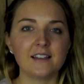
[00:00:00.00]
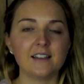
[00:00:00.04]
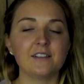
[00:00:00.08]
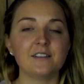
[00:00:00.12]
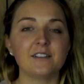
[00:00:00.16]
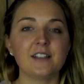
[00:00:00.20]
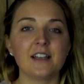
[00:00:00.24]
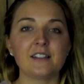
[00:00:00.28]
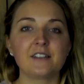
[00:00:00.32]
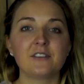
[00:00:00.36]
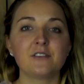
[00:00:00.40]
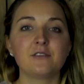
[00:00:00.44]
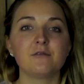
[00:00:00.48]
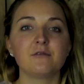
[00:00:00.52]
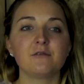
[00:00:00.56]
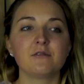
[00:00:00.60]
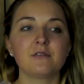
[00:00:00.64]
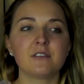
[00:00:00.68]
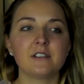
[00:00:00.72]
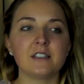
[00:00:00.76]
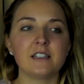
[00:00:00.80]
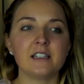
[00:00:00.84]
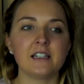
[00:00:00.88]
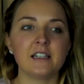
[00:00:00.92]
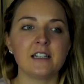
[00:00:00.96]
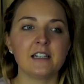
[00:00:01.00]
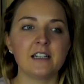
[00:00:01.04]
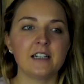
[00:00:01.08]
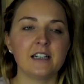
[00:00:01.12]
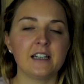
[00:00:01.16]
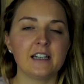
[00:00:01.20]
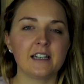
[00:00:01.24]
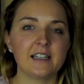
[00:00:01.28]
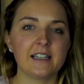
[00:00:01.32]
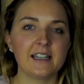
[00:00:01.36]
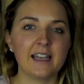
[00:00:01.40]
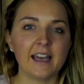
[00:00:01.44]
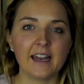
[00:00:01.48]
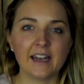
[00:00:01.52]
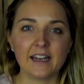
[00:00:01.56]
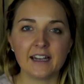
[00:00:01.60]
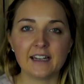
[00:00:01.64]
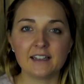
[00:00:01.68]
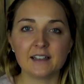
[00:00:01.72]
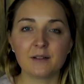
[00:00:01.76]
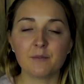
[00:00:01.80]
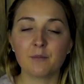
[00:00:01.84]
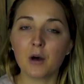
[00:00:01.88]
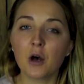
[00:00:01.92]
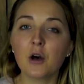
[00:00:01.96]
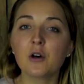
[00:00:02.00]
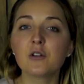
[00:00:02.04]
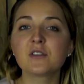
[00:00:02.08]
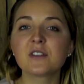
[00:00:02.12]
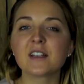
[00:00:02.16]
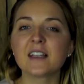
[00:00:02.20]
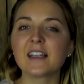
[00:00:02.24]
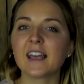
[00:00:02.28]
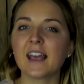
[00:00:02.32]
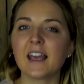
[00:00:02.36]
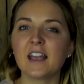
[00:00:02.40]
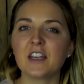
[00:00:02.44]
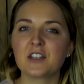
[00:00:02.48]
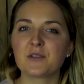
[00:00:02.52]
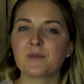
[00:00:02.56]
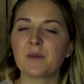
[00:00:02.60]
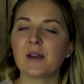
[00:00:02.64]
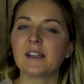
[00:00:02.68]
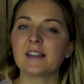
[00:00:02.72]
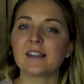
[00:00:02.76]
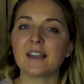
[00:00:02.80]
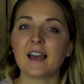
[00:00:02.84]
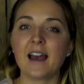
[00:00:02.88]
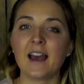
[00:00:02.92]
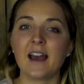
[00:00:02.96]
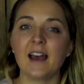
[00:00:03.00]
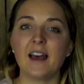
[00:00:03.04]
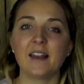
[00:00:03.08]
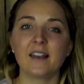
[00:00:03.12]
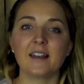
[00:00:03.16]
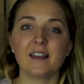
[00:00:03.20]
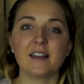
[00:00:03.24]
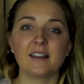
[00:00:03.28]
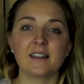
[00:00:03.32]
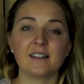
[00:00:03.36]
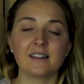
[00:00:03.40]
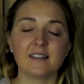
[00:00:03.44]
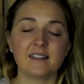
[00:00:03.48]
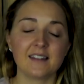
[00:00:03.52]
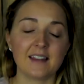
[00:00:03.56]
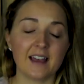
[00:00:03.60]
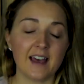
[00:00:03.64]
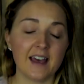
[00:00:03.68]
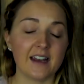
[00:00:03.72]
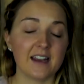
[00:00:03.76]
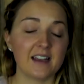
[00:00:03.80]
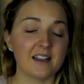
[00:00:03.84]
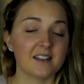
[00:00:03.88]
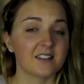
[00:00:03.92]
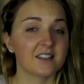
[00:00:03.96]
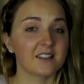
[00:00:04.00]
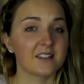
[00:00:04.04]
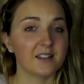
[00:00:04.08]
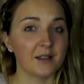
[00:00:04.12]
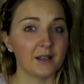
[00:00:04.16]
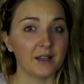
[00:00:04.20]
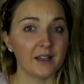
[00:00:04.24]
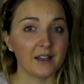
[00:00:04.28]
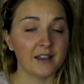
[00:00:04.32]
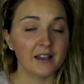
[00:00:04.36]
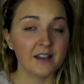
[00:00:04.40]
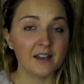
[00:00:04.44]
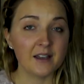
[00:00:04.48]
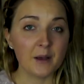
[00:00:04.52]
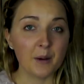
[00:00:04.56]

that uh, getting the most engagement and that is the